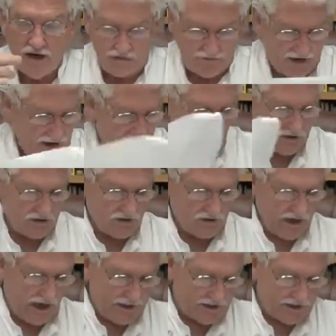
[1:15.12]
And that also
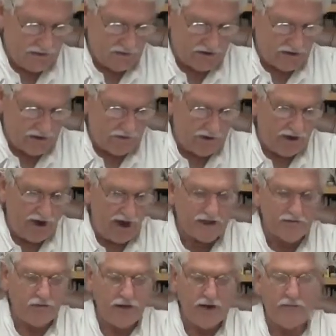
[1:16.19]
ties in with someone that
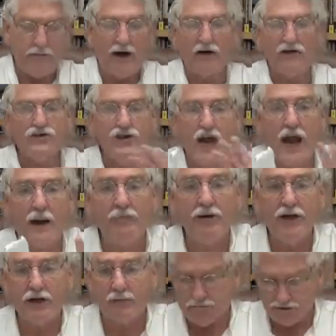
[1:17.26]
asked me about chapped
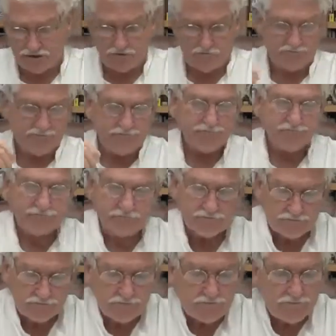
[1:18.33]
lips.
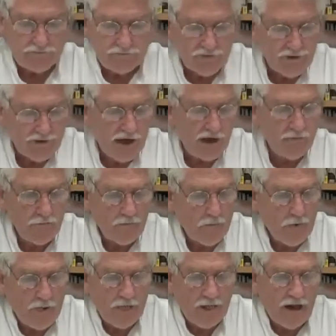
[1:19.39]
Yeah,
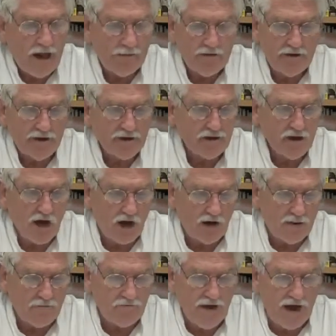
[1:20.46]
I mean, this is all
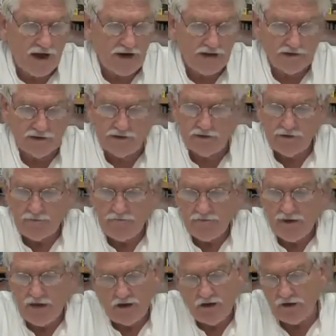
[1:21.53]
lymphatics.
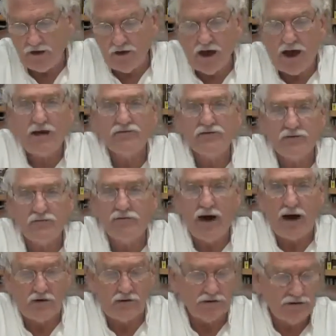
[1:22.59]
And you could have some
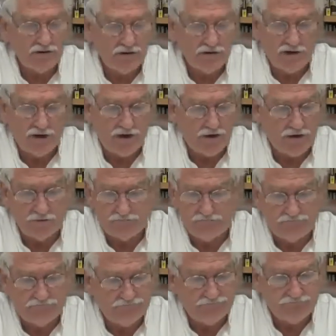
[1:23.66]
virals in there,
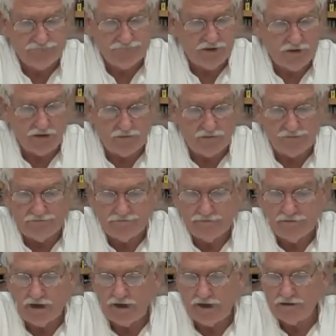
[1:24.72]
you know,
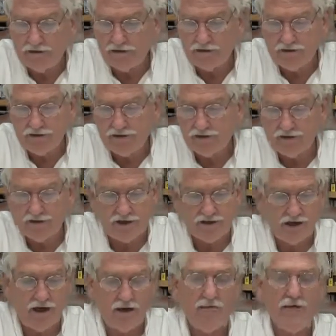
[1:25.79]
just as
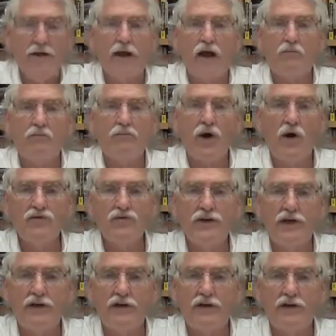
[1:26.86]
a
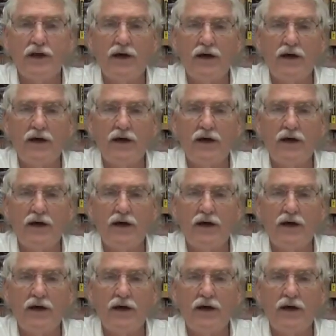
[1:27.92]
protein